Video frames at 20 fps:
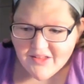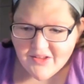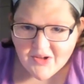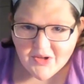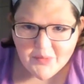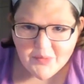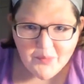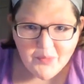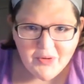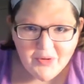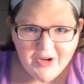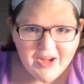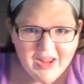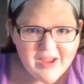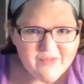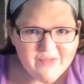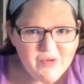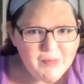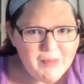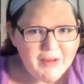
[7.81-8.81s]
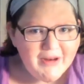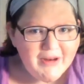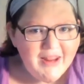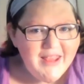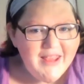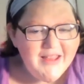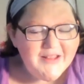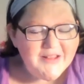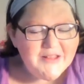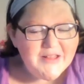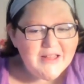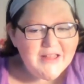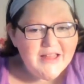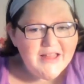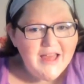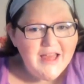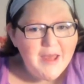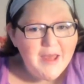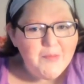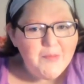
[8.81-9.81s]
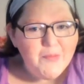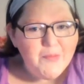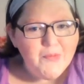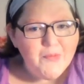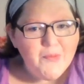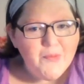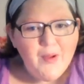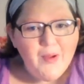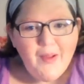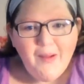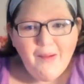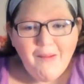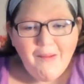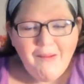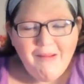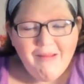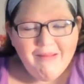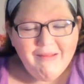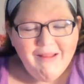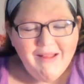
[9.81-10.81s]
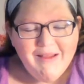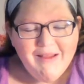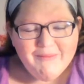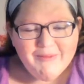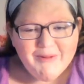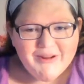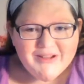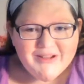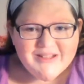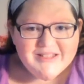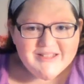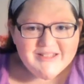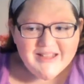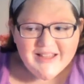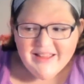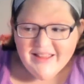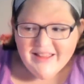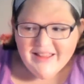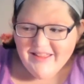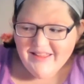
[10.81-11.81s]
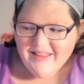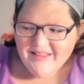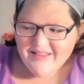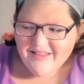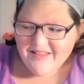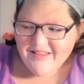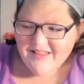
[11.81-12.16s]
Good morning, everybody. I pray you're all having a good day.